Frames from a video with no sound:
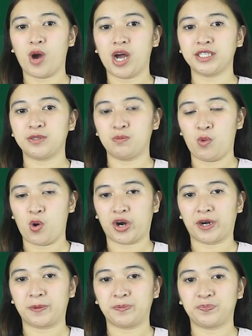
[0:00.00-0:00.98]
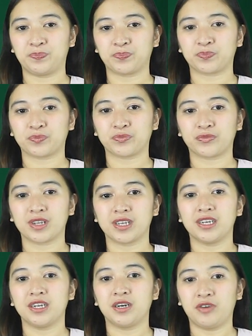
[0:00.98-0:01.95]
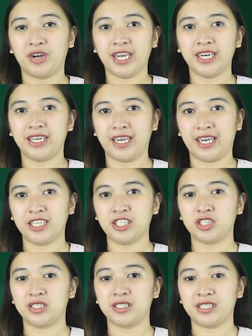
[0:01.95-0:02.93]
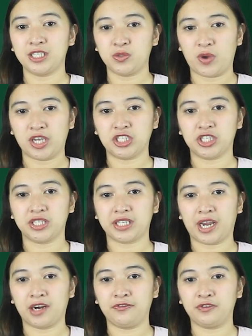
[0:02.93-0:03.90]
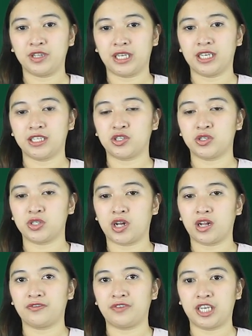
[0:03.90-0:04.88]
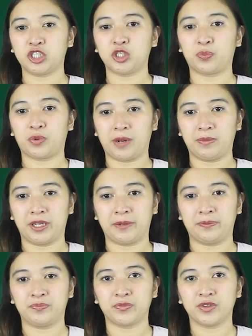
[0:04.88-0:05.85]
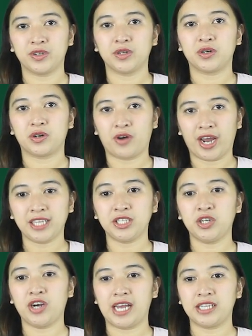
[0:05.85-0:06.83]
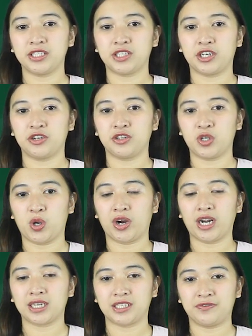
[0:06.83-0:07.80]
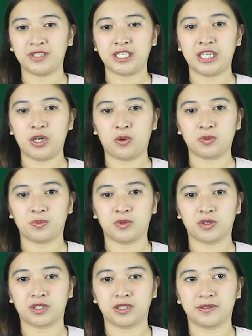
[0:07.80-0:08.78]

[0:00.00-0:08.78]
what's more. Read each situation carefully to solve each problem. Write your answer in your activity notebook.